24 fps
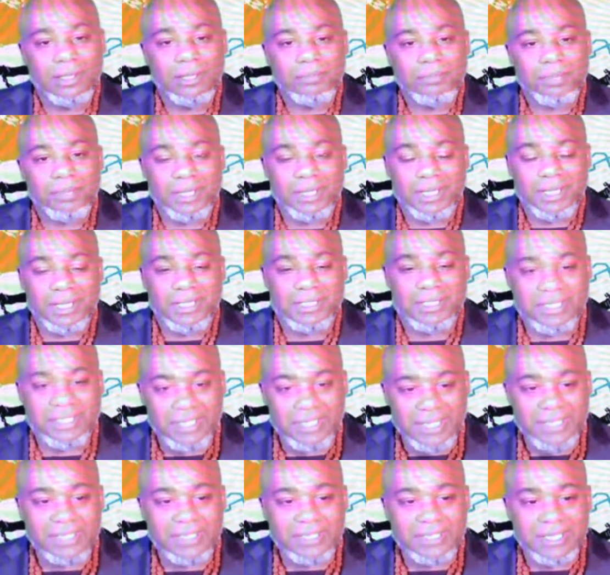Because
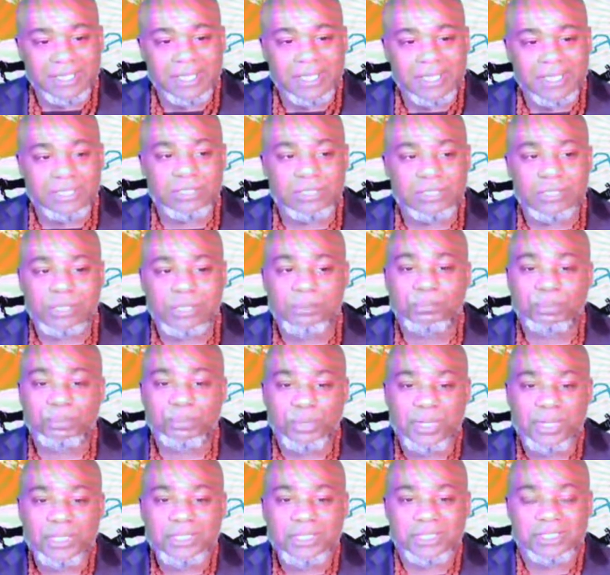these things can
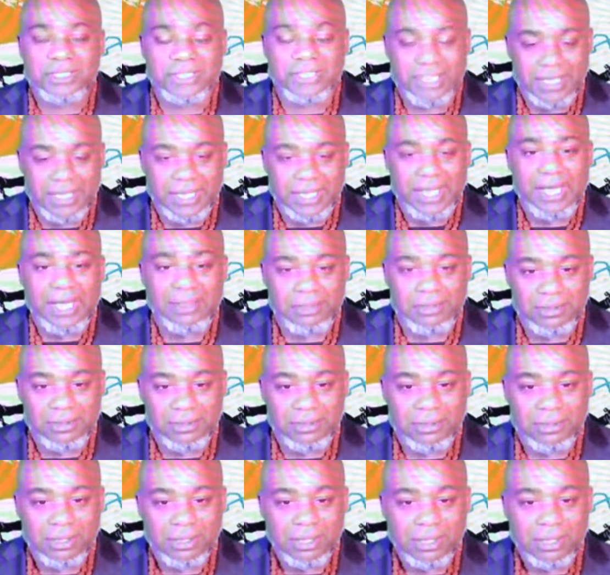bridge us together